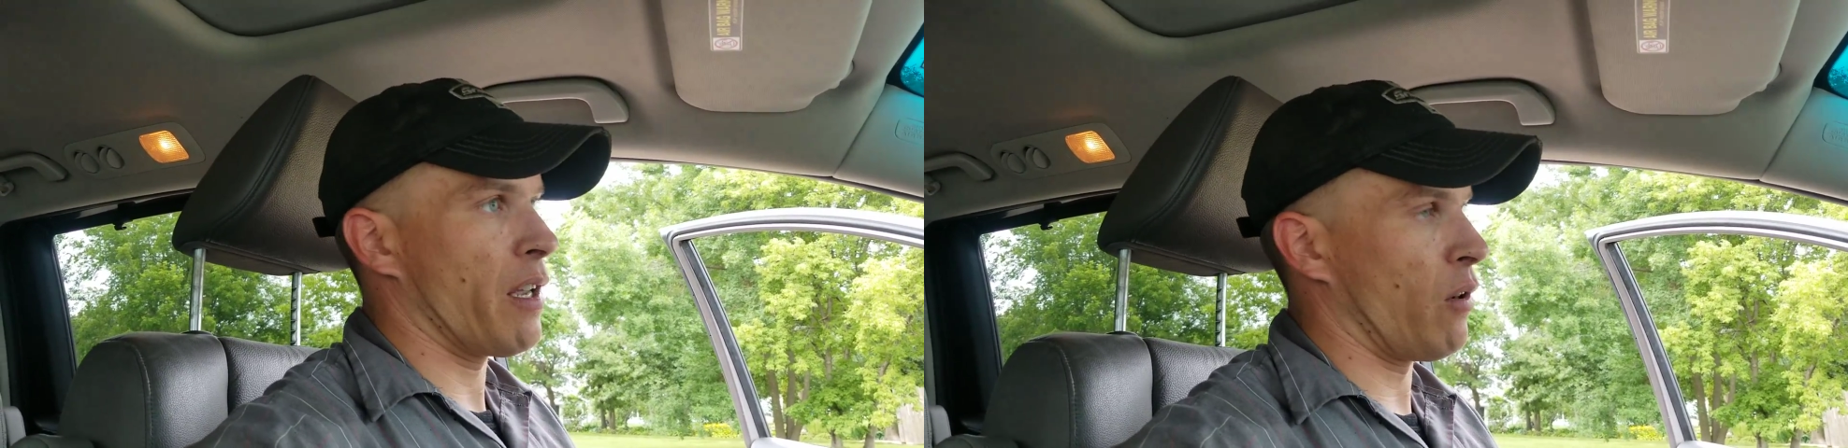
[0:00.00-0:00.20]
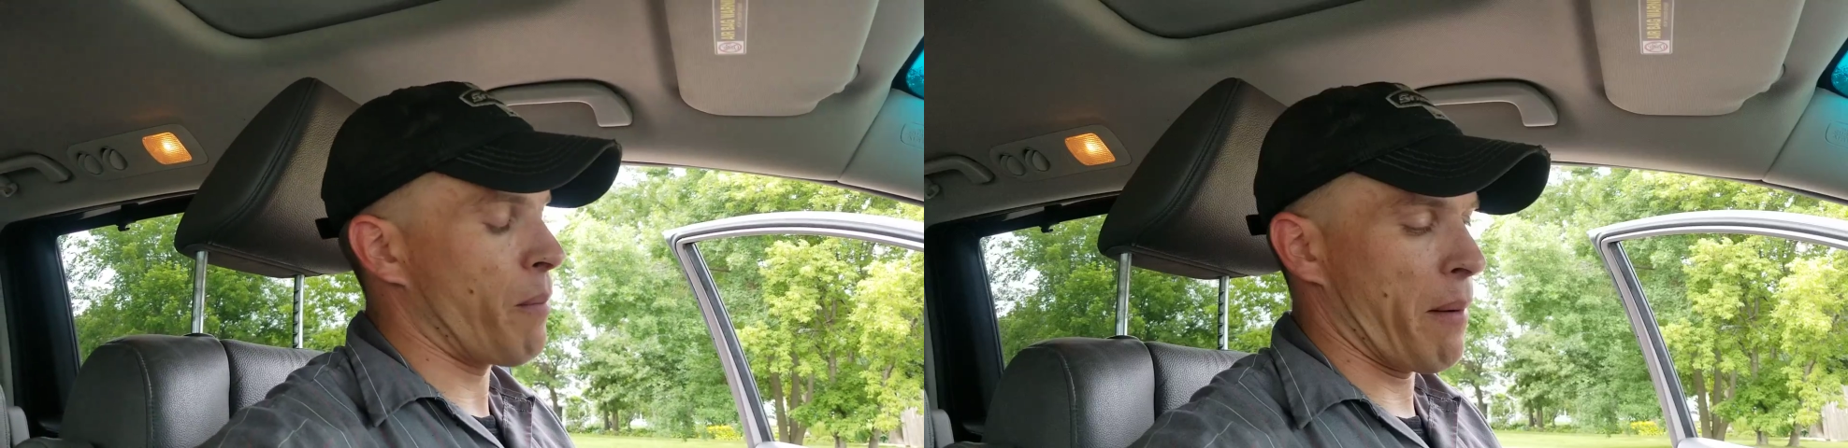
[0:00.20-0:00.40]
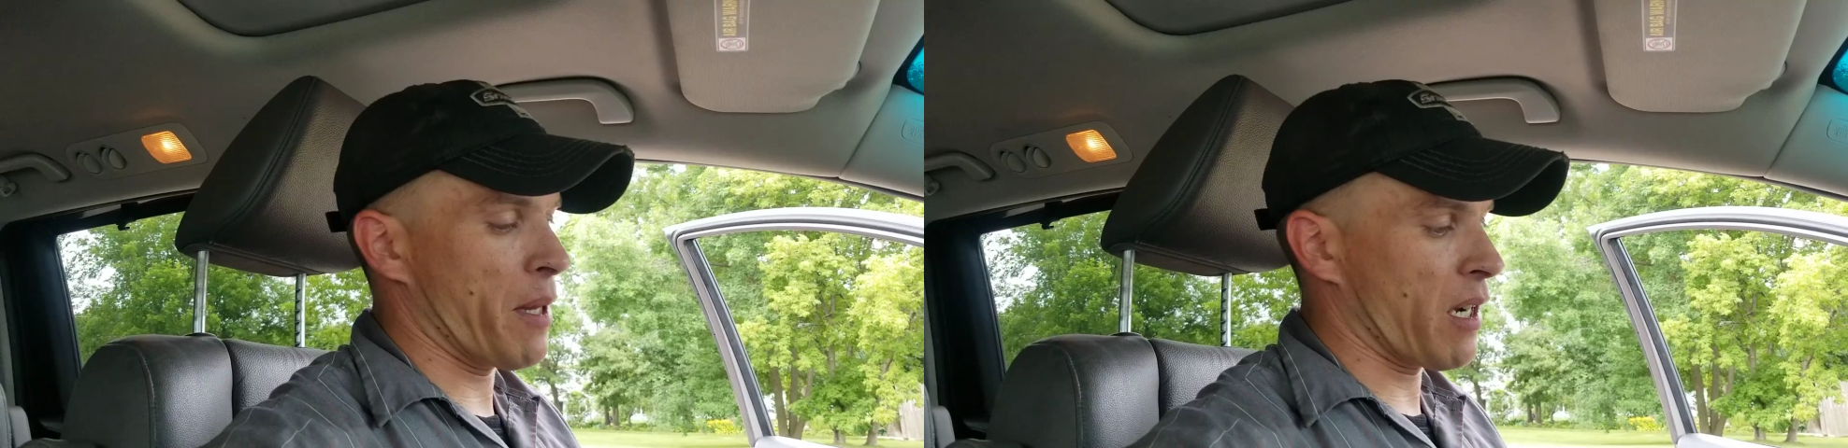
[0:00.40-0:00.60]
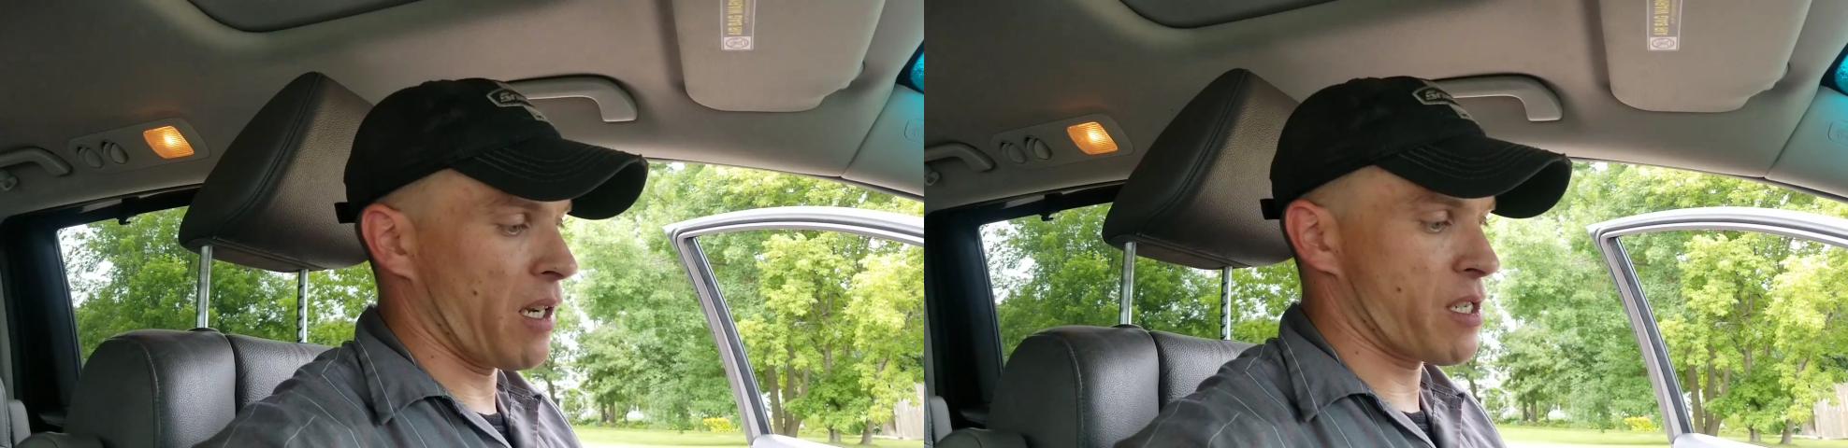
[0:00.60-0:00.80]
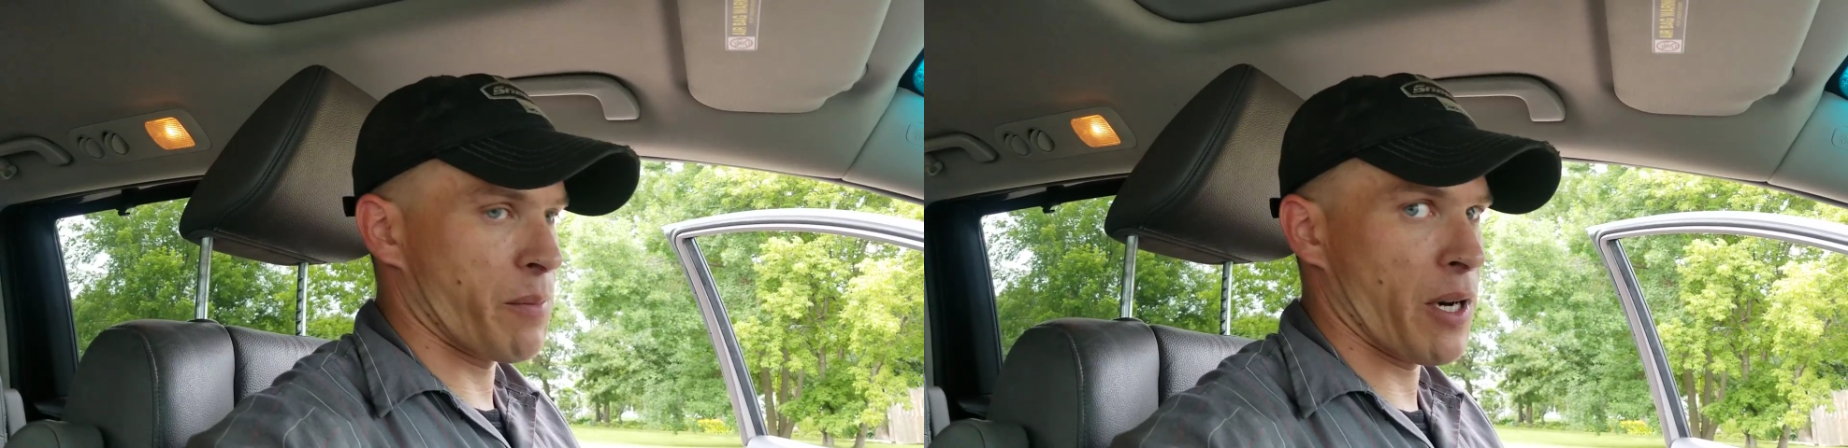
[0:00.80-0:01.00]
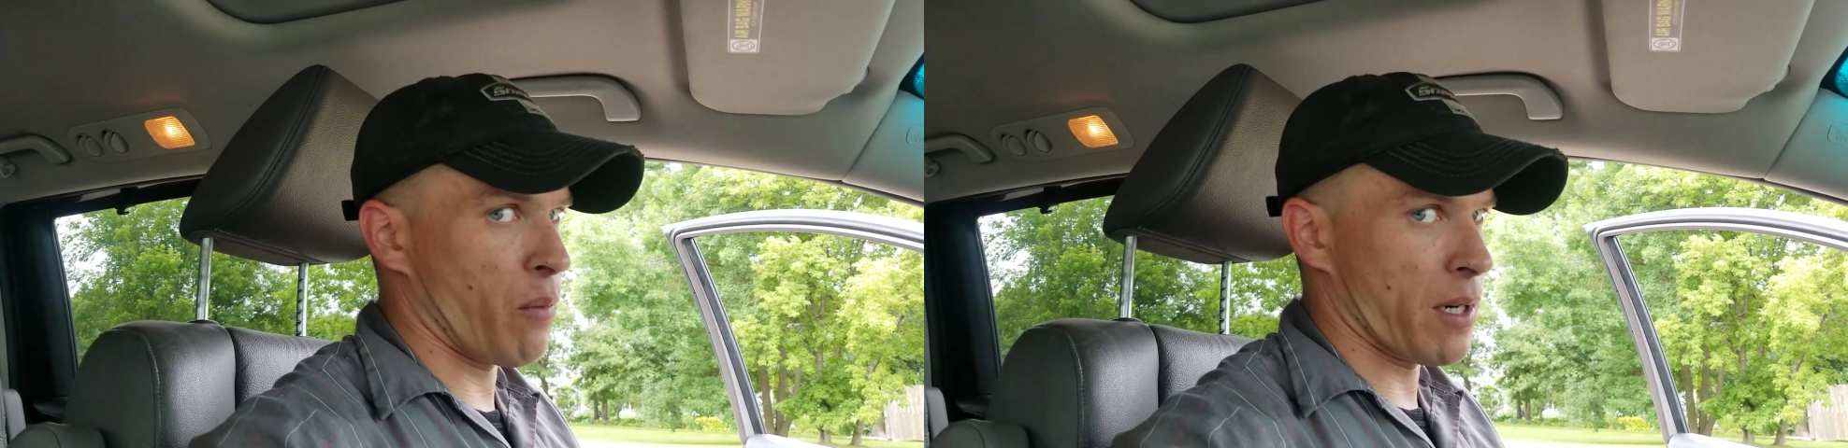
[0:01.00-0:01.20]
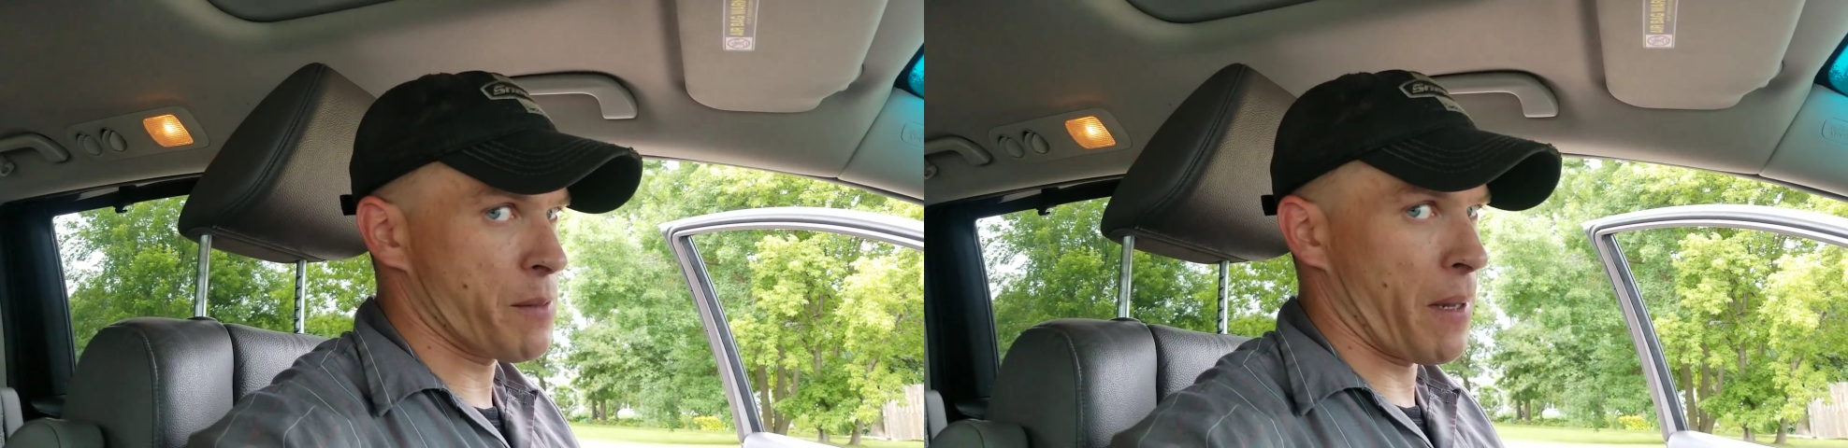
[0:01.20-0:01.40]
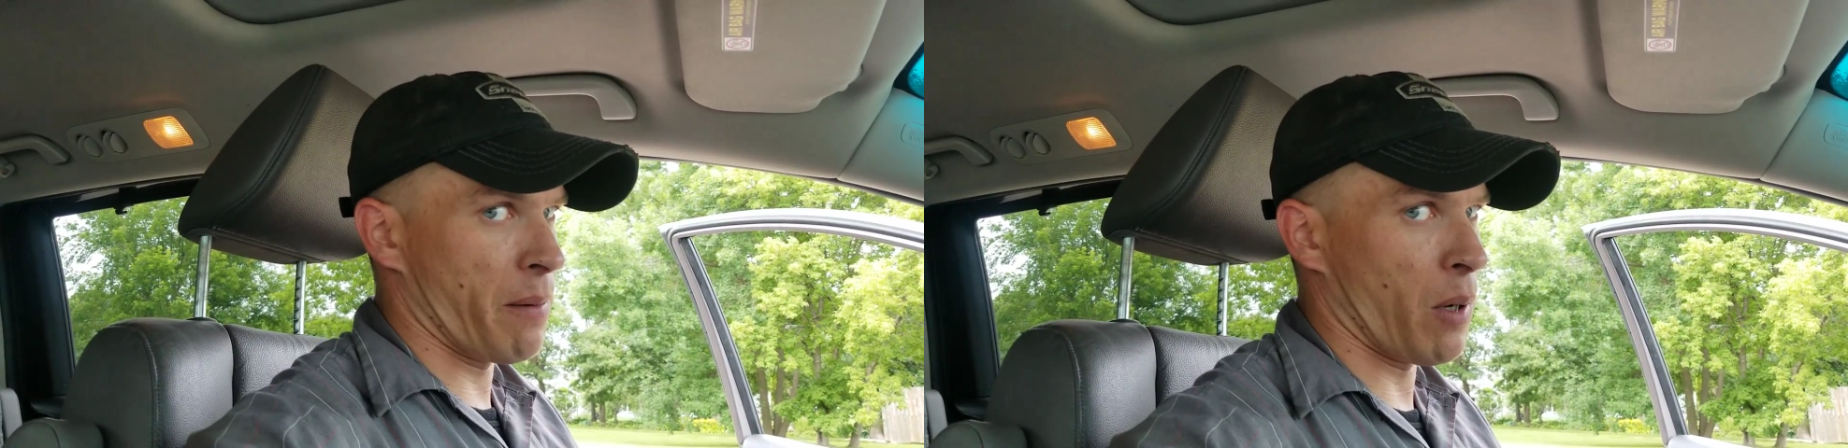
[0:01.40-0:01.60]
You know, maybe the customer didn't want to
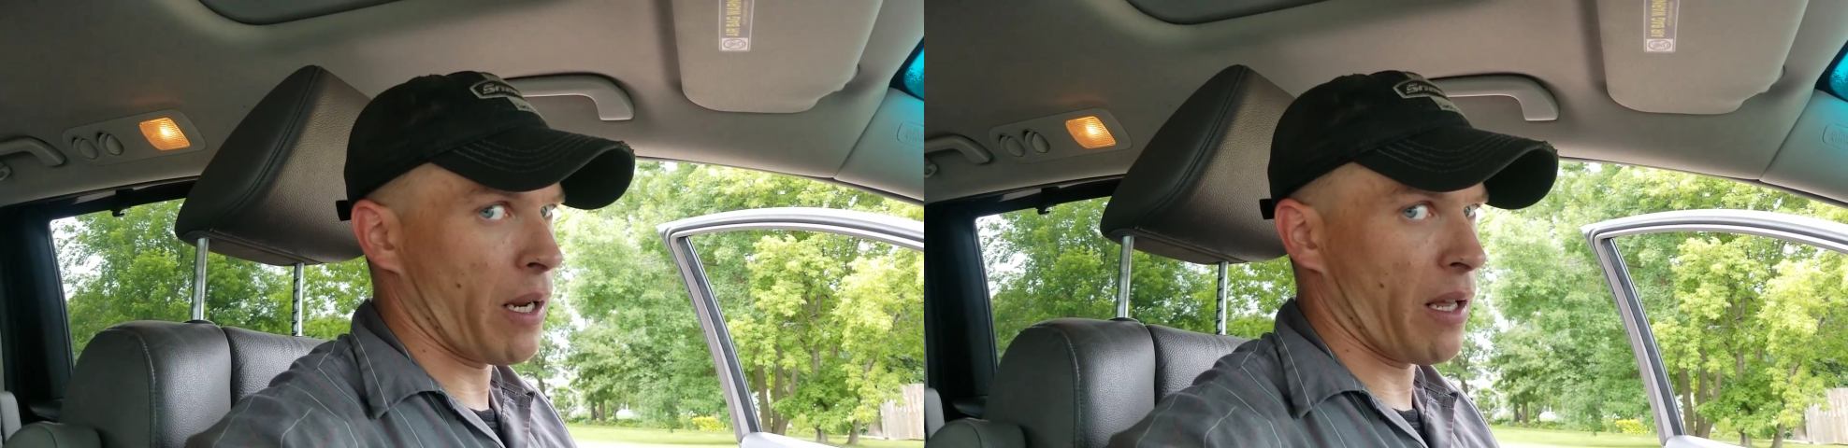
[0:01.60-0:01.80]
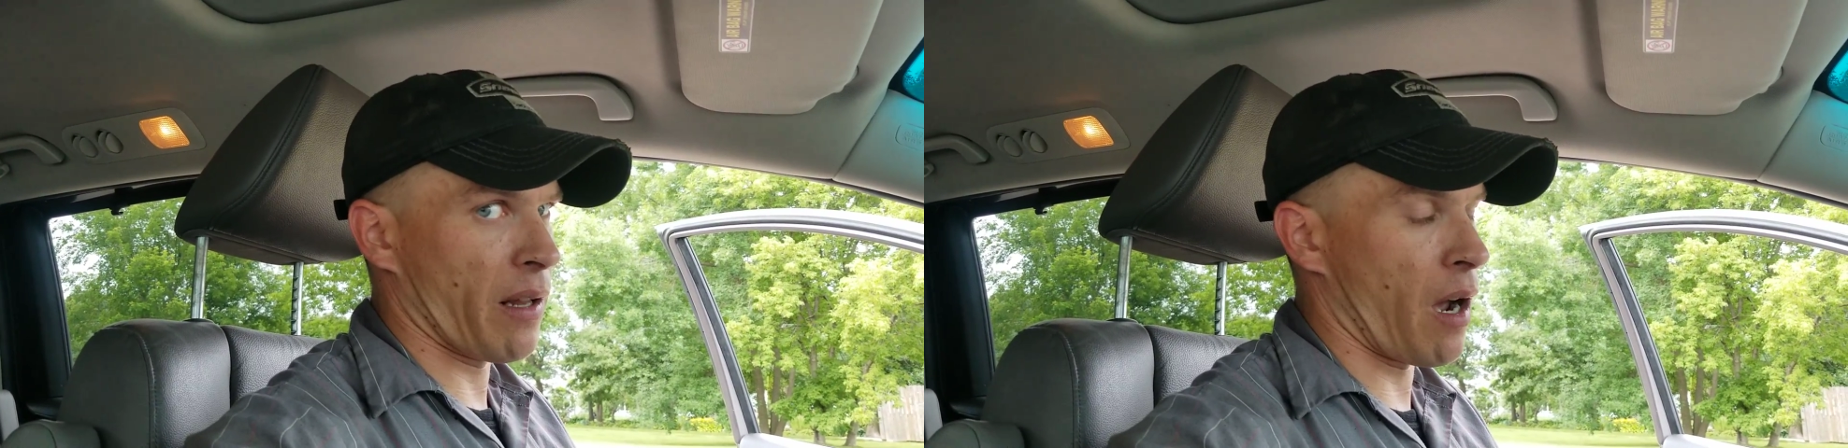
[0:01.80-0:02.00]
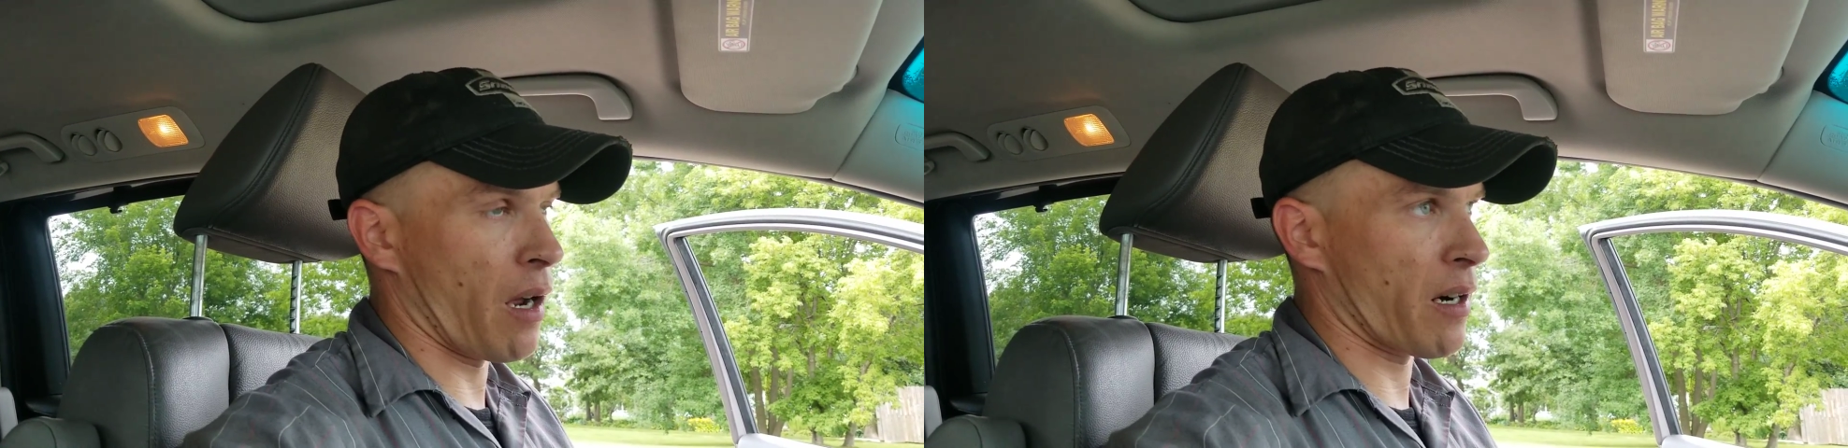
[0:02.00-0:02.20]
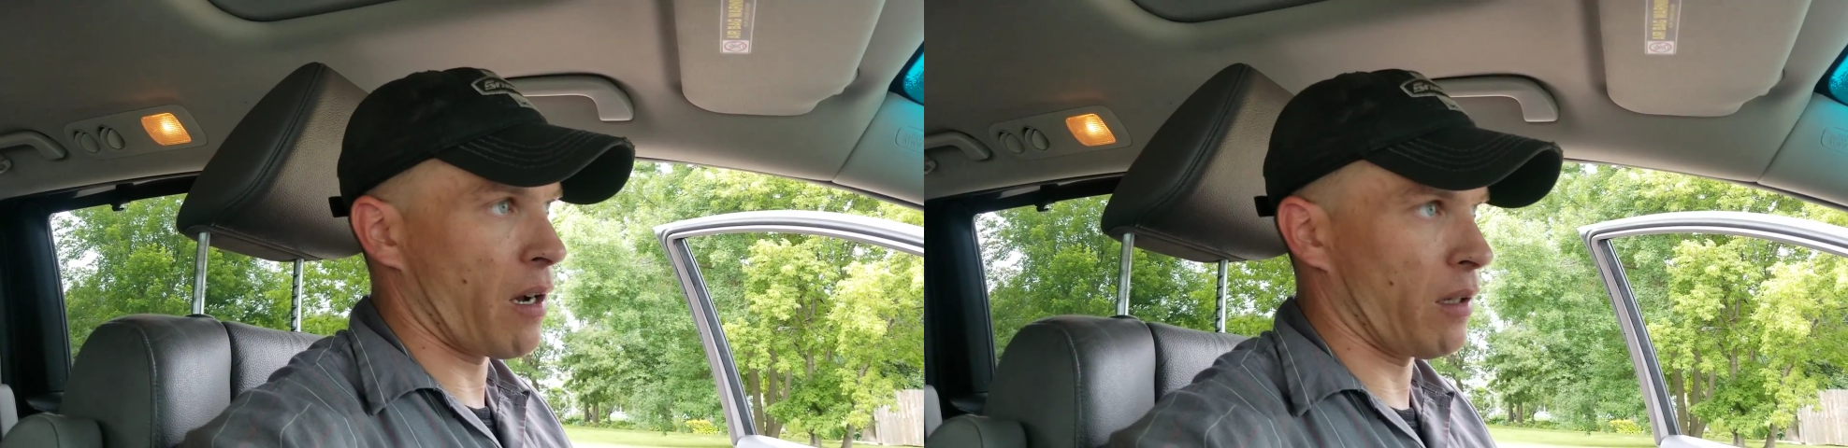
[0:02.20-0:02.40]
spend the money on the Honda